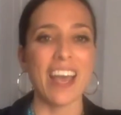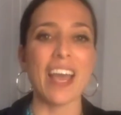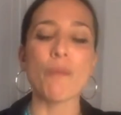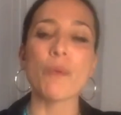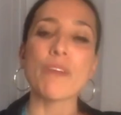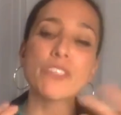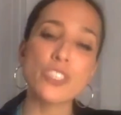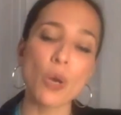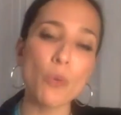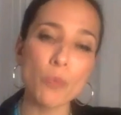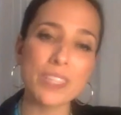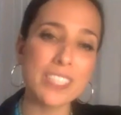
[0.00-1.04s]
we've
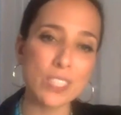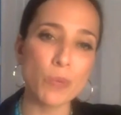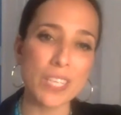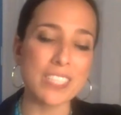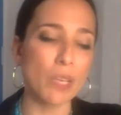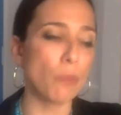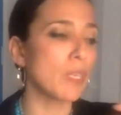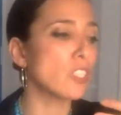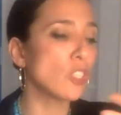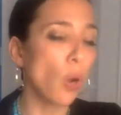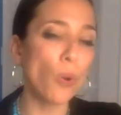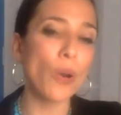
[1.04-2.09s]
shown with these wins that we
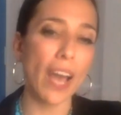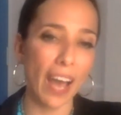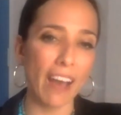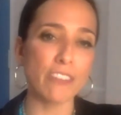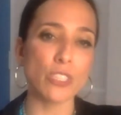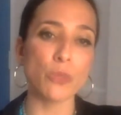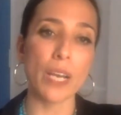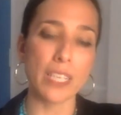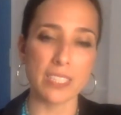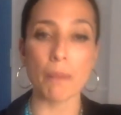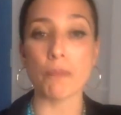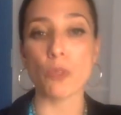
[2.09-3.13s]
don't have to
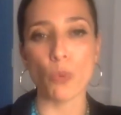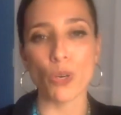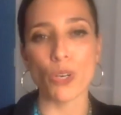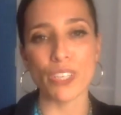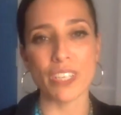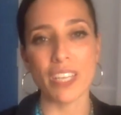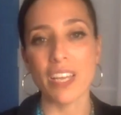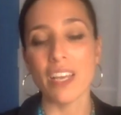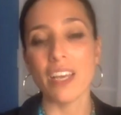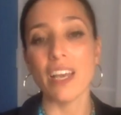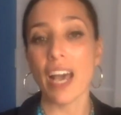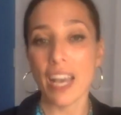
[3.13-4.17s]
accept the world
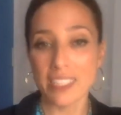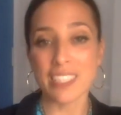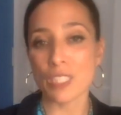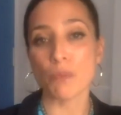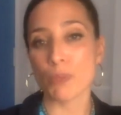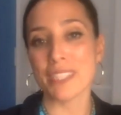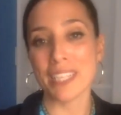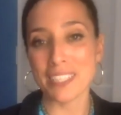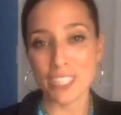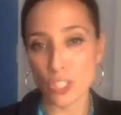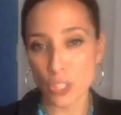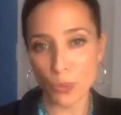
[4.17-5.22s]
as it is
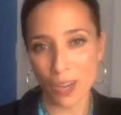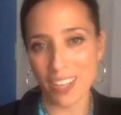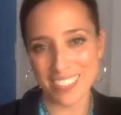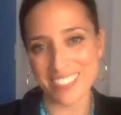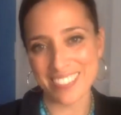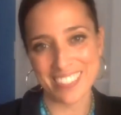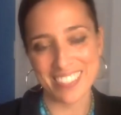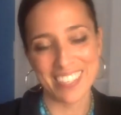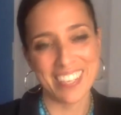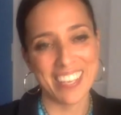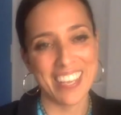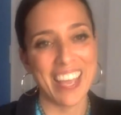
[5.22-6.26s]
presented to us.
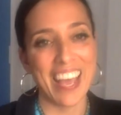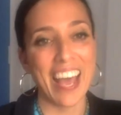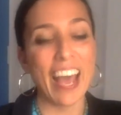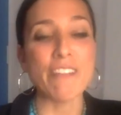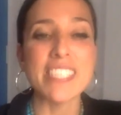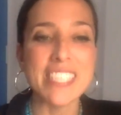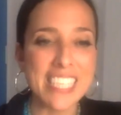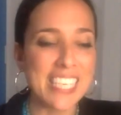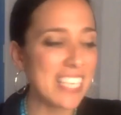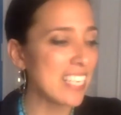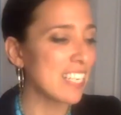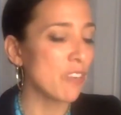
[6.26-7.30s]
I've
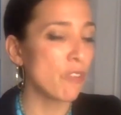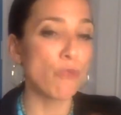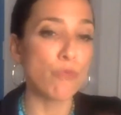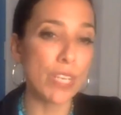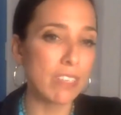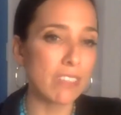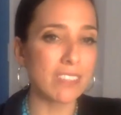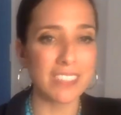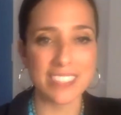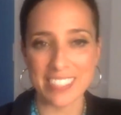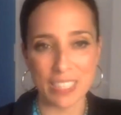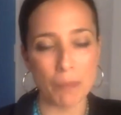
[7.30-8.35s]
seen real
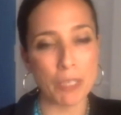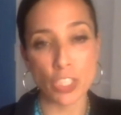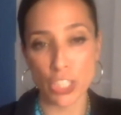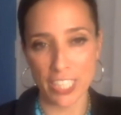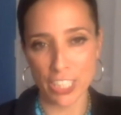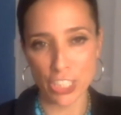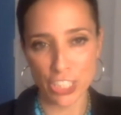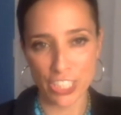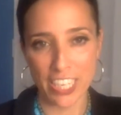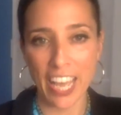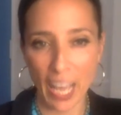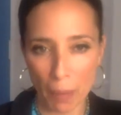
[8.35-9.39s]
systemic change
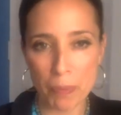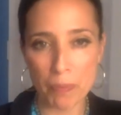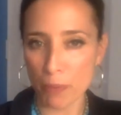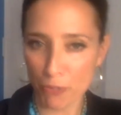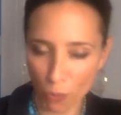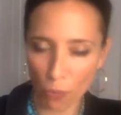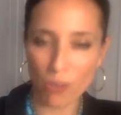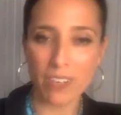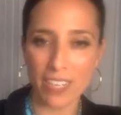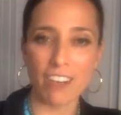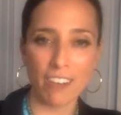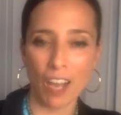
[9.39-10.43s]
happen before
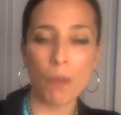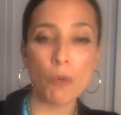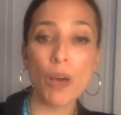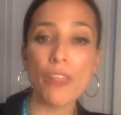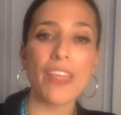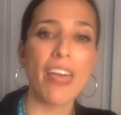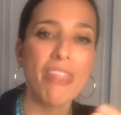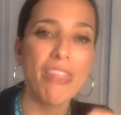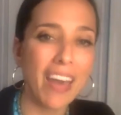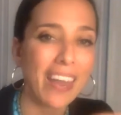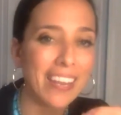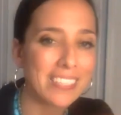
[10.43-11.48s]
in our Commonwealth, and
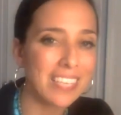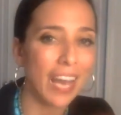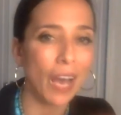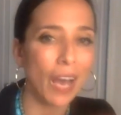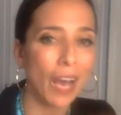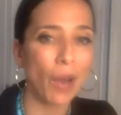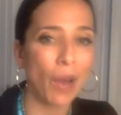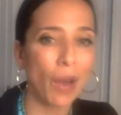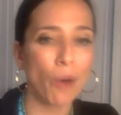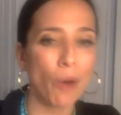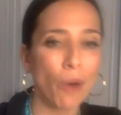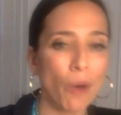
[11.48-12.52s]
that is how I
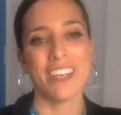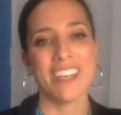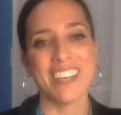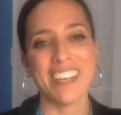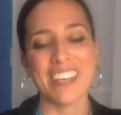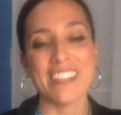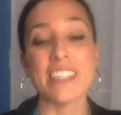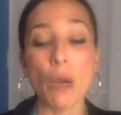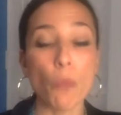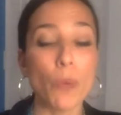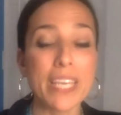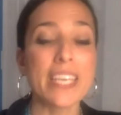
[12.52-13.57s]
know
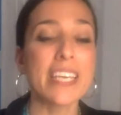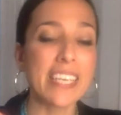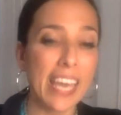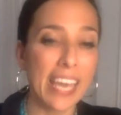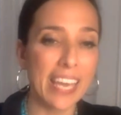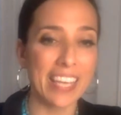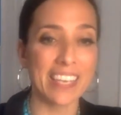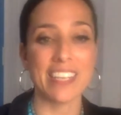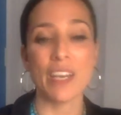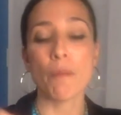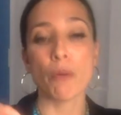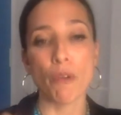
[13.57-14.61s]
that we can
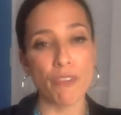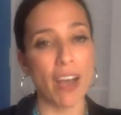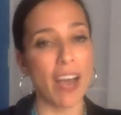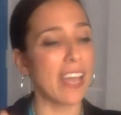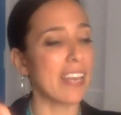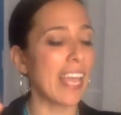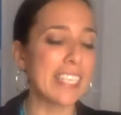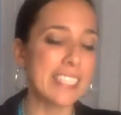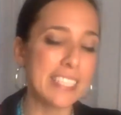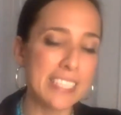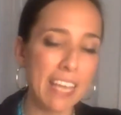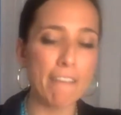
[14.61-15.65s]
provide a
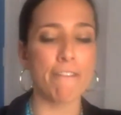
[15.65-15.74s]
debt